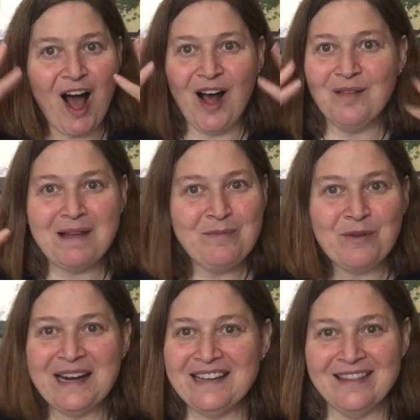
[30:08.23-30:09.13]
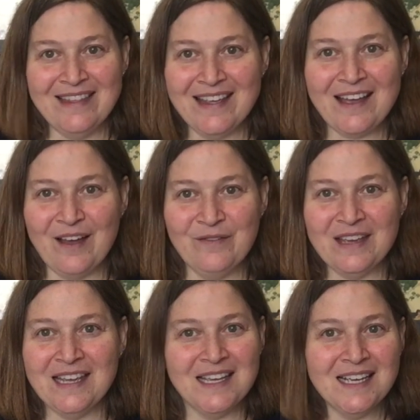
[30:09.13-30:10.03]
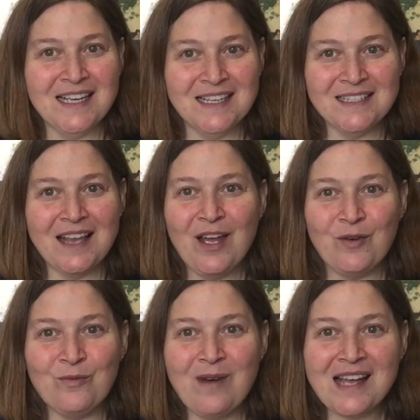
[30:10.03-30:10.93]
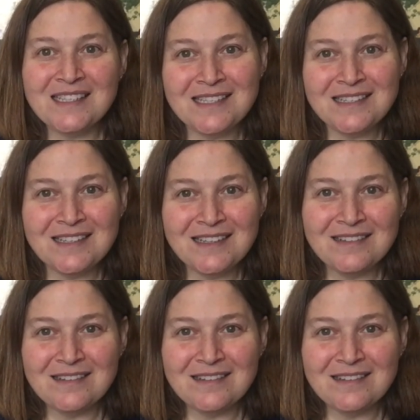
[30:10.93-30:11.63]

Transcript: all my brain can think of is rest,